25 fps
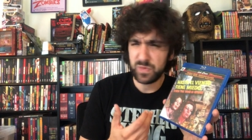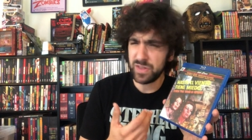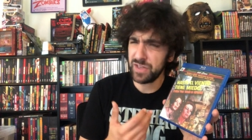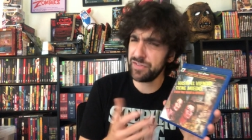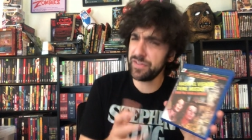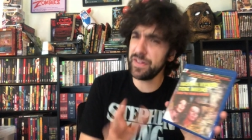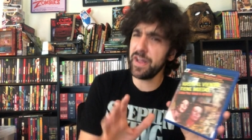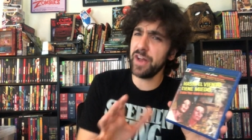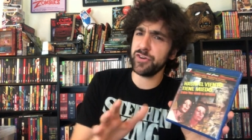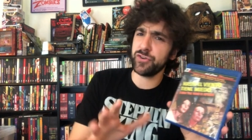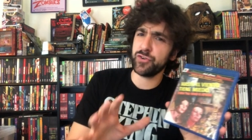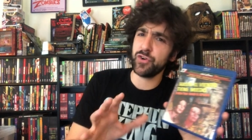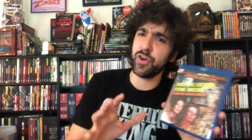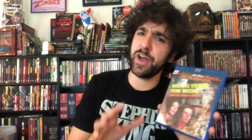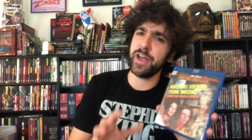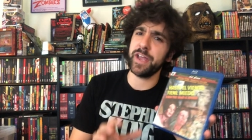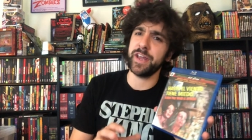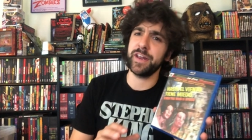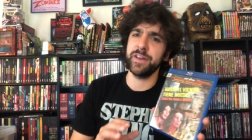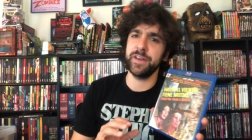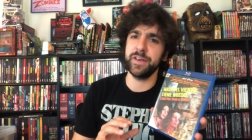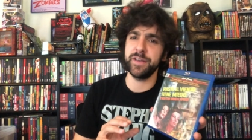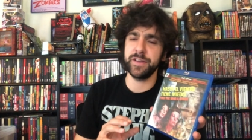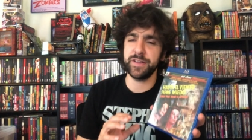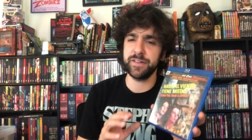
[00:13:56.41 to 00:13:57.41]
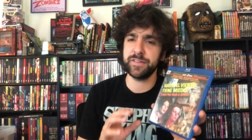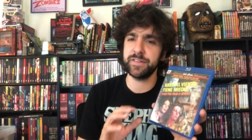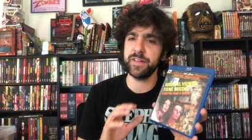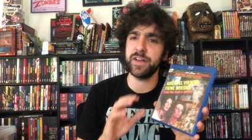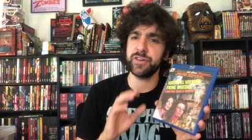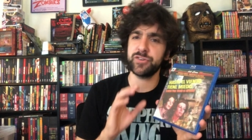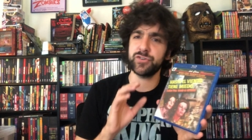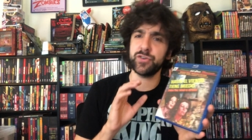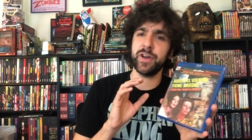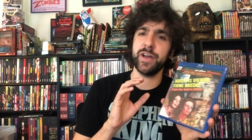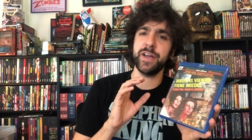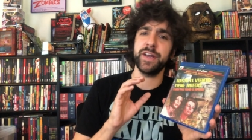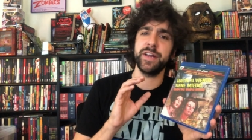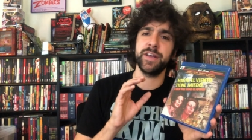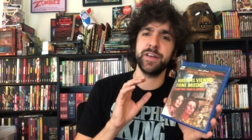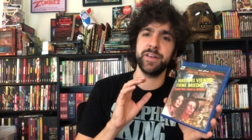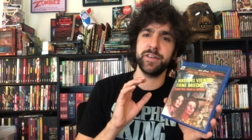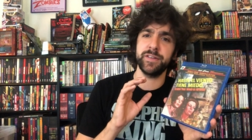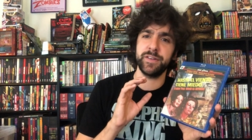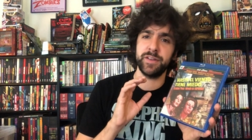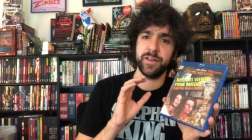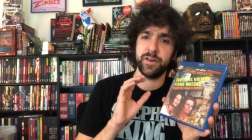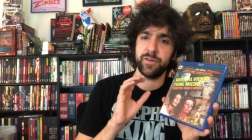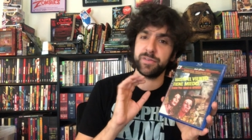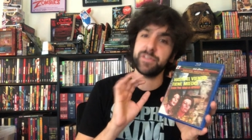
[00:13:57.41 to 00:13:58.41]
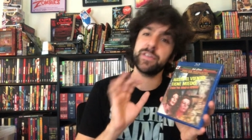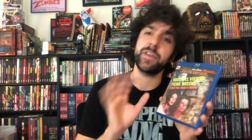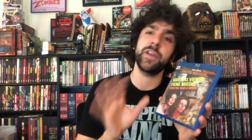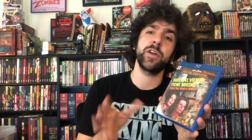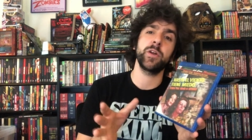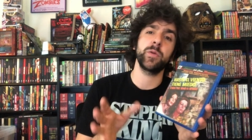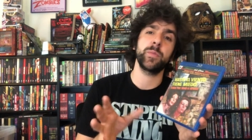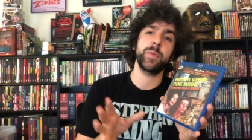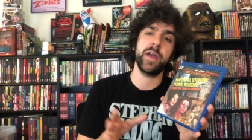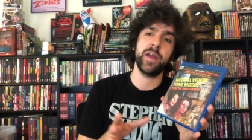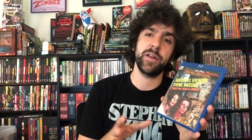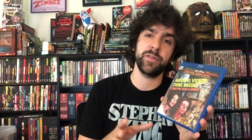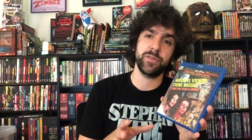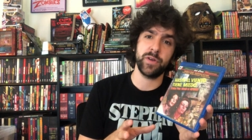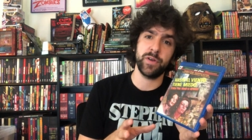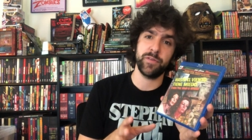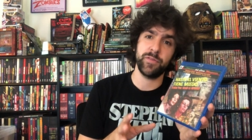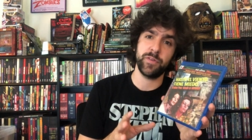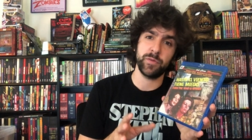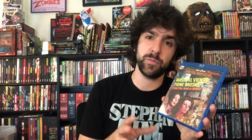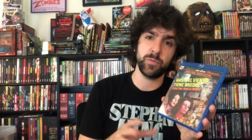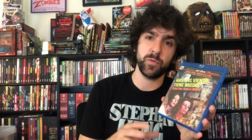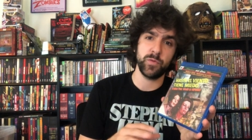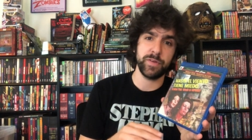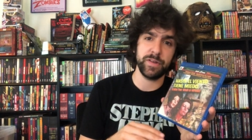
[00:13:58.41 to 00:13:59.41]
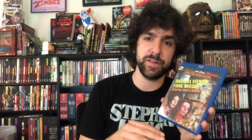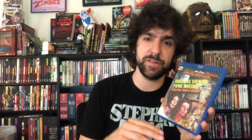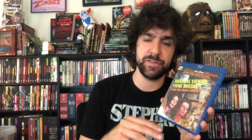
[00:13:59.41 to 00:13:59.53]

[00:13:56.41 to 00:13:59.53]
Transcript: it's not trying to, it's not trying to, you know, scare your pants off this movie.